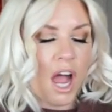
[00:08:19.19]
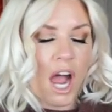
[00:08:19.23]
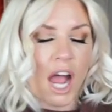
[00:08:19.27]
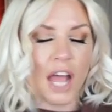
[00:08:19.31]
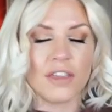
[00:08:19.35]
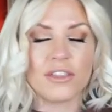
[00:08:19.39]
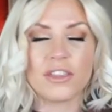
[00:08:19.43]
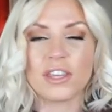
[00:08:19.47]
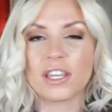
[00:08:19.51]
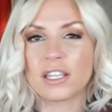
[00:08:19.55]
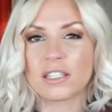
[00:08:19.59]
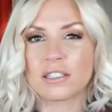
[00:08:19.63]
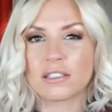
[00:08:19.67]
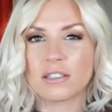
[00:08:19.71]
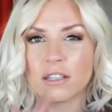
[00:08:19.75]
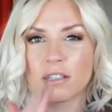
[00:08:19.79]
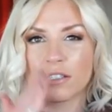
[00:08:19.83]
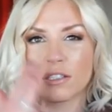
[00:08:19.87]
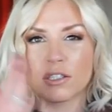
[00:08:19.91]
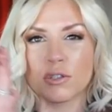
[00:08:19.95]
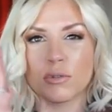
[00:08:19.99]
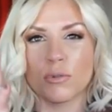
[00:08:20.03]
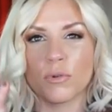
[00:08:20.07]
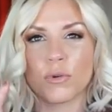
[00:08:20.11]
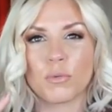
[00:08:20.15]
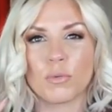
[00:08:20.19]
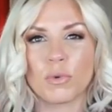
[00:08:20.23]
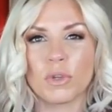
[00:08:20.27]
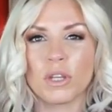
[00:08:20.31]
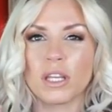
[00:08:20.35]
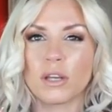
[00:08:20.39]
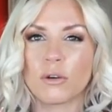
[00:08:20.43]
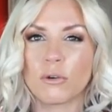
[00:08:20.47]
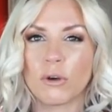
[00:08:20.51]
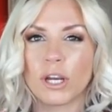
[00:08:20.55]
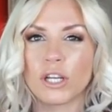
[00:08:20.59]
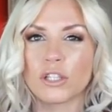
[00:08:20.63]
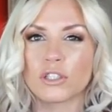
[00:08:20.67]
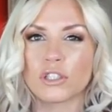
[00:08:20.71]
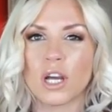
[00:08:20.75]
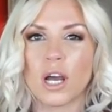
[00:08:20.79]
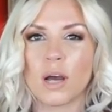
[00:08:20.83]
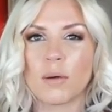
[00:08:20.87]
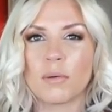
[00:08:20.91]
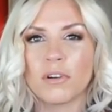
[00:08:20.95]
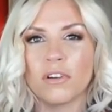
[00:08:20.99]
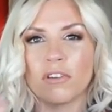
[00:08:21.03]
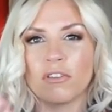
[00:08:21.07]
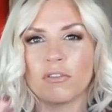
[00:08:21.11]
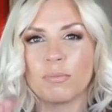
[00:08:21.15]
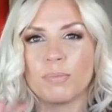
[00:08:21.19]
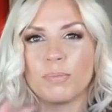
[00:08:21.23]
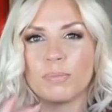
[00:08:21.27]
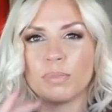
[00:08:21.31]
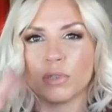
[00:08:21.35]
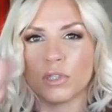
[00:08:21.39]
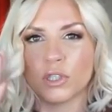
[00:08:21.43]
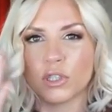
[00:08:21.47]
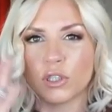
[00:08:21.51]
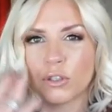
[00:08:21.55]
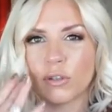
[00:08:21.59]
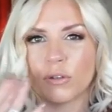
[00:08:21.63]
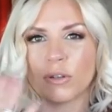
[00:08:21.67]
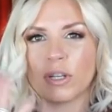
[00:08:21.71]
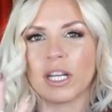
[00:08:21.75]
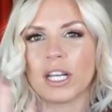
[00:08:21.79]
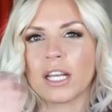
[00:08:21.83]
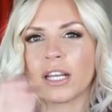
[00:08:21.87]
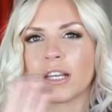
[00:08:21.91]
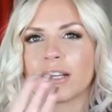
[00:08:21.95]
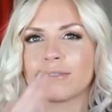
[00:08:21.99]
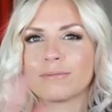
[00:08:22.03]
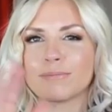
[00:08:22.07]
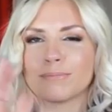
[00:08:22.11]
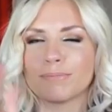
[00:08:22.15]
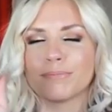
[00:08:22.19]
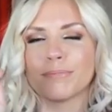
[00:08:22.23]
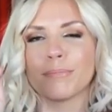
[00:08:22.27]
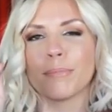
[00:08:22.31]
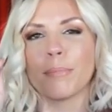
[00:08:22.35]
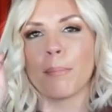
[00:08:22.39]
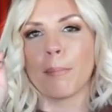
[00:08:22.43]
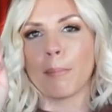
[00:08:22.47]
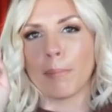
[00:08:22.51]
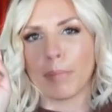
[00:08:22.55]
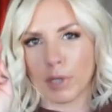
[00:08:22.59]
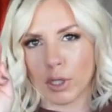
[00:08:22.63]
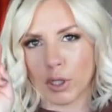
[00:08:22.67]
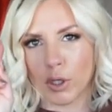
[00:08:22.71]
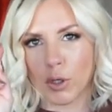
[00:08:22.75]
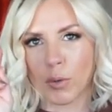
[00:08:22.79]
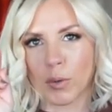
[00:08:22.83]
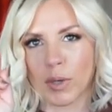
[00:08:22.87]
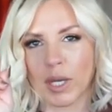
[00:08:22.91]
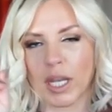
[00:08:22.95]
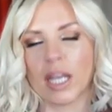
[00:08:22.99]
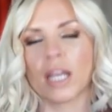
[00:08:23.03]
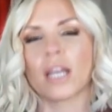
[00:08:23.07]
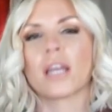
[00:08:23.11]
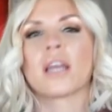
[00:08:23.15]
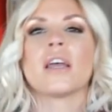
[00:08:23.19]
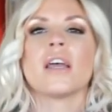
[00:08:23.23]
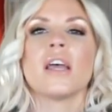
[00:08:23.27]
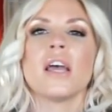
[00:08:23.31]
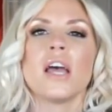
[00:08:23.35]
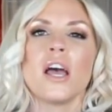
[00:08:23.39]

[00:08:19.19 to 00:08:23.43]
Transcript: I think it does do a really great job of blurring blurring